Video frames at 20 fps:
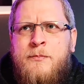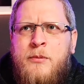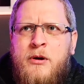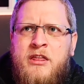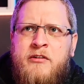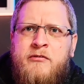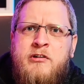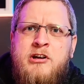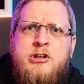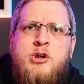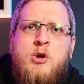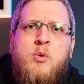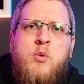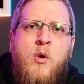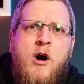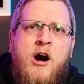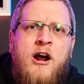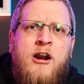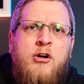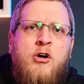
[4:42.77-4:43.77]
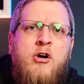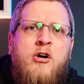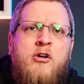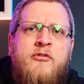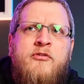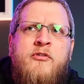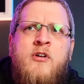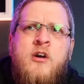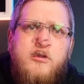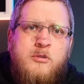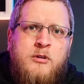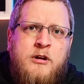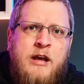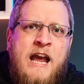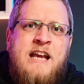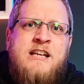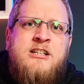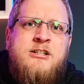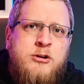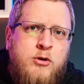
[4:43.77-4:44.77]
but there is quite a lot of
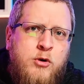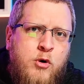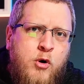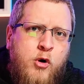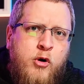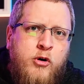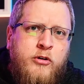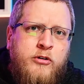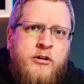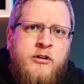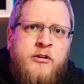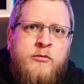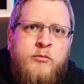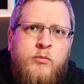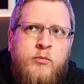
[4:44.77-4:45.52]
case law on